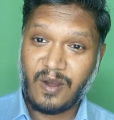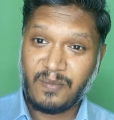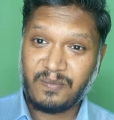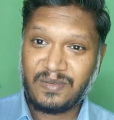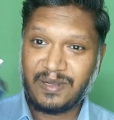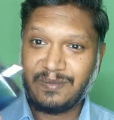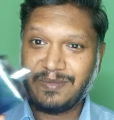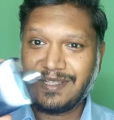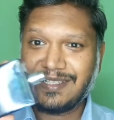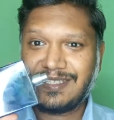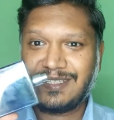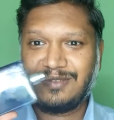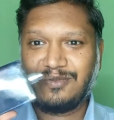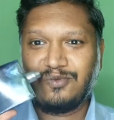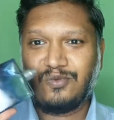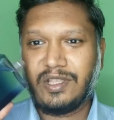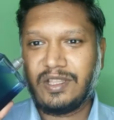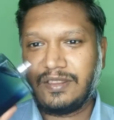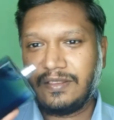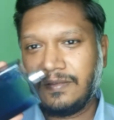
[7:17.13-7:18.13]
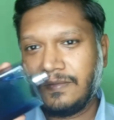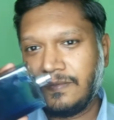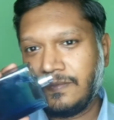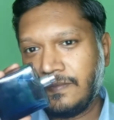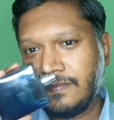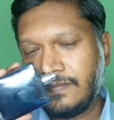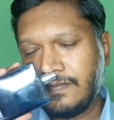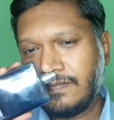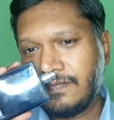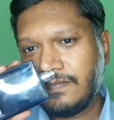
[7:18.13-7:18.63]
compliments with
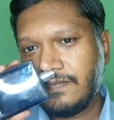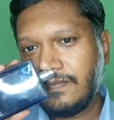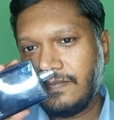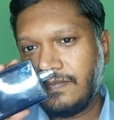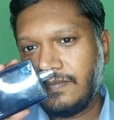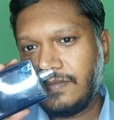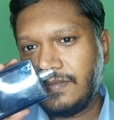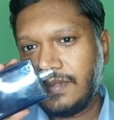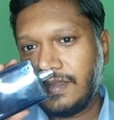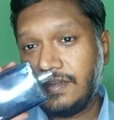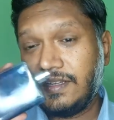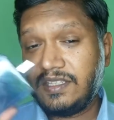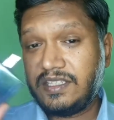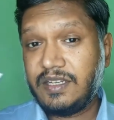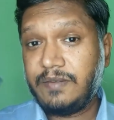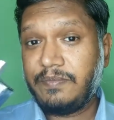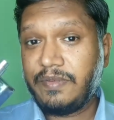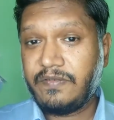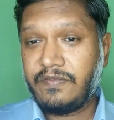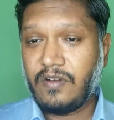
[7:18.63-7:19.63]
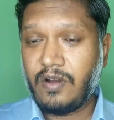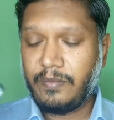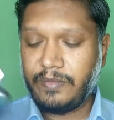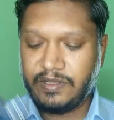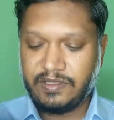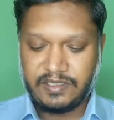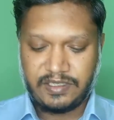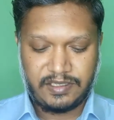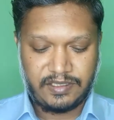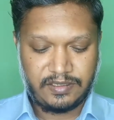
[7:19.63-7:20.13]
decent
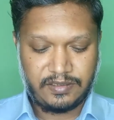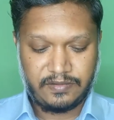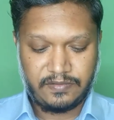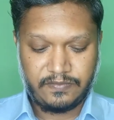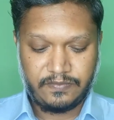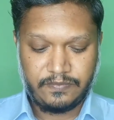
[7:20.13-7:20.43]
performance.